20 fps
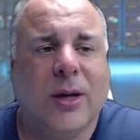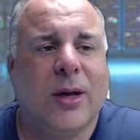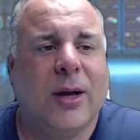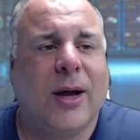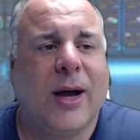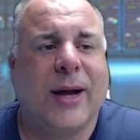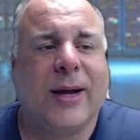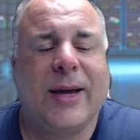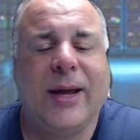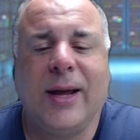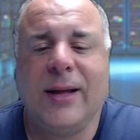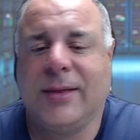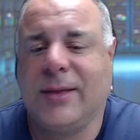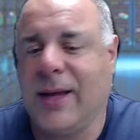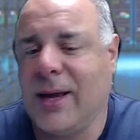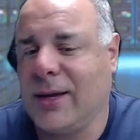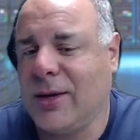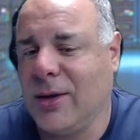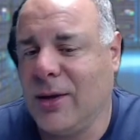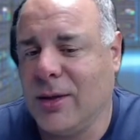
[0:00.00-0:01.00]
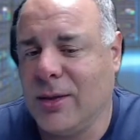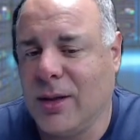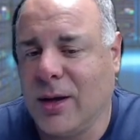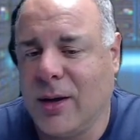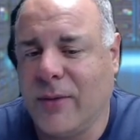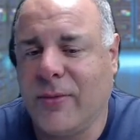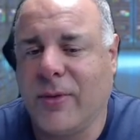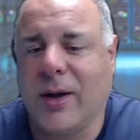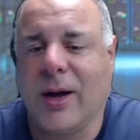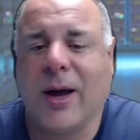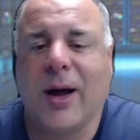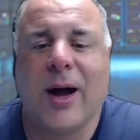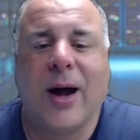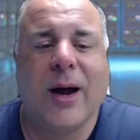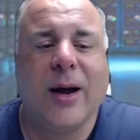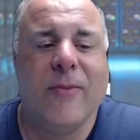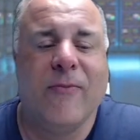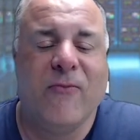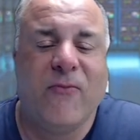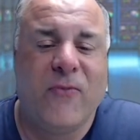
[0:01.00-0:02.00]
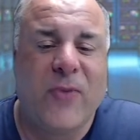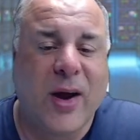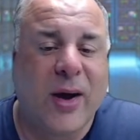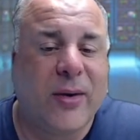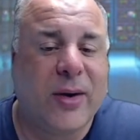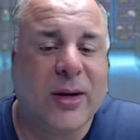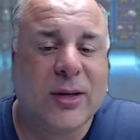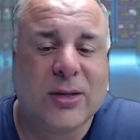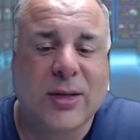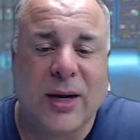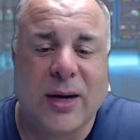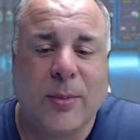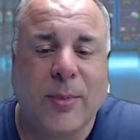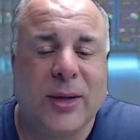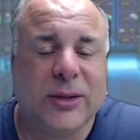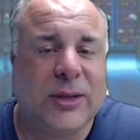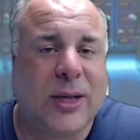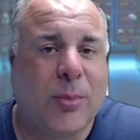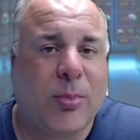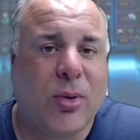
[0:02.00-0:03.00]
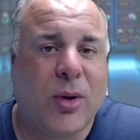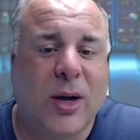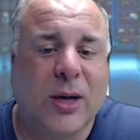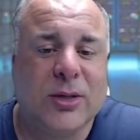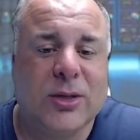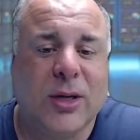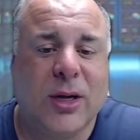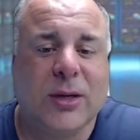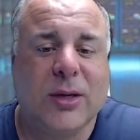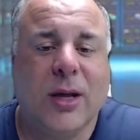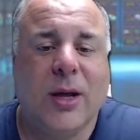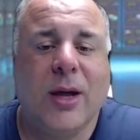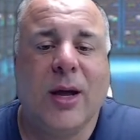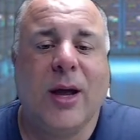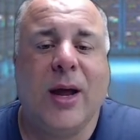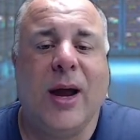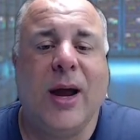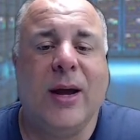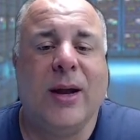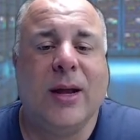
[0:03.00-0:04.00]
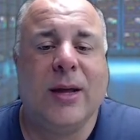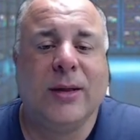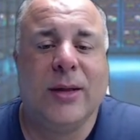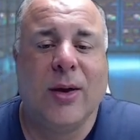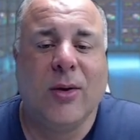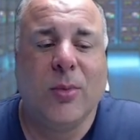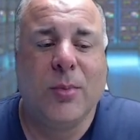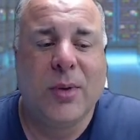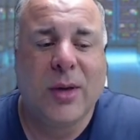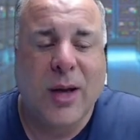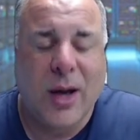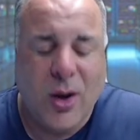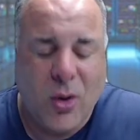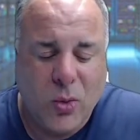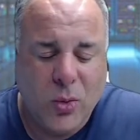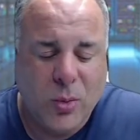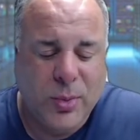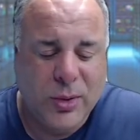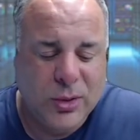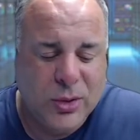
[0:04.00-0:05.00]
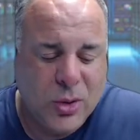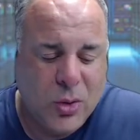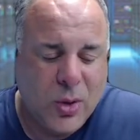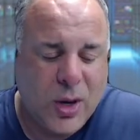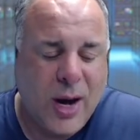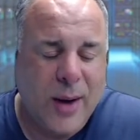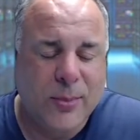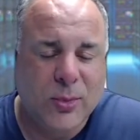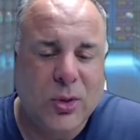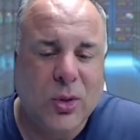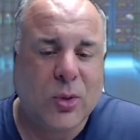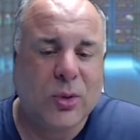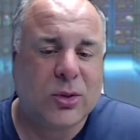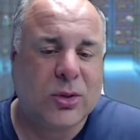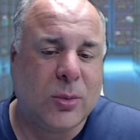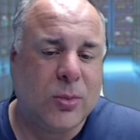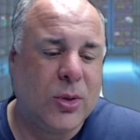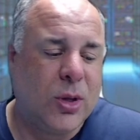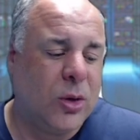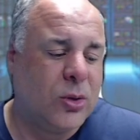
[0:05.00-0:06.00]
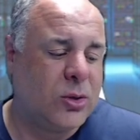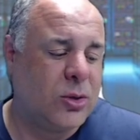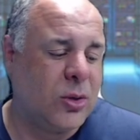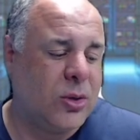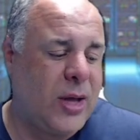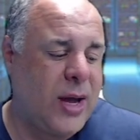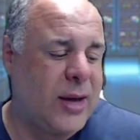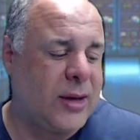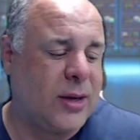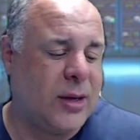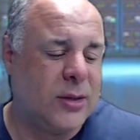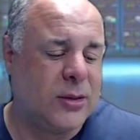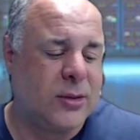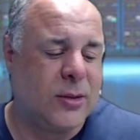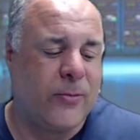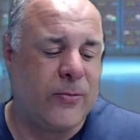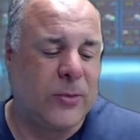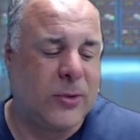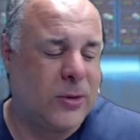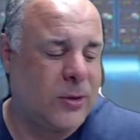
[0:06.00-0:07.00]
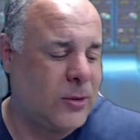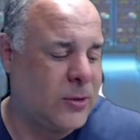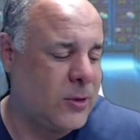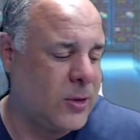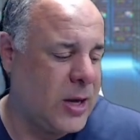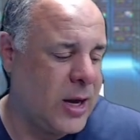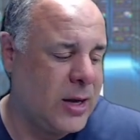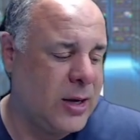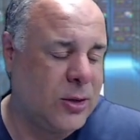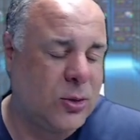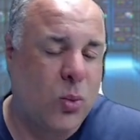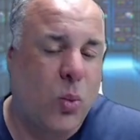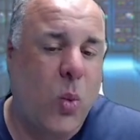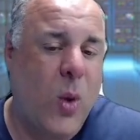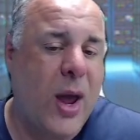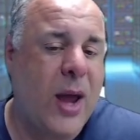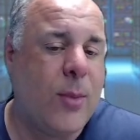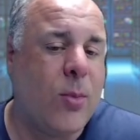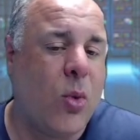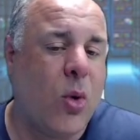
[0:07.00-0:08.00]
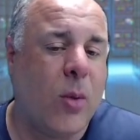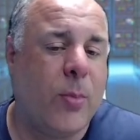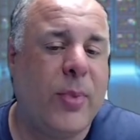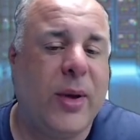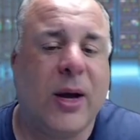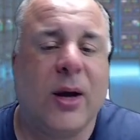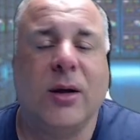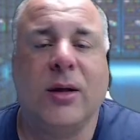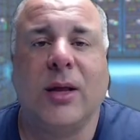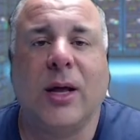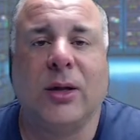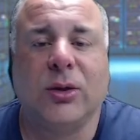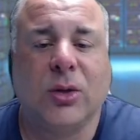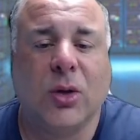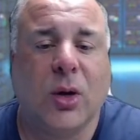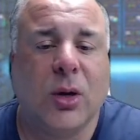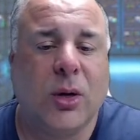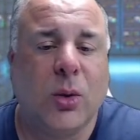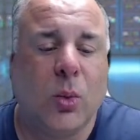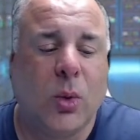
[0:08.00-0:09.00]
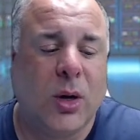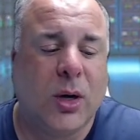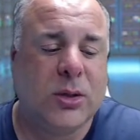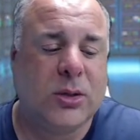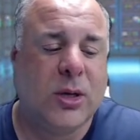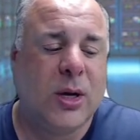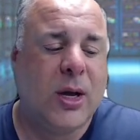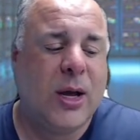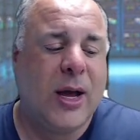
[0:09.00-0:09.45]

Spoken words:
I can't thank you enough. I am very excited about that project. And I'm doing some notes on that because it is way more bigger than I thought it was.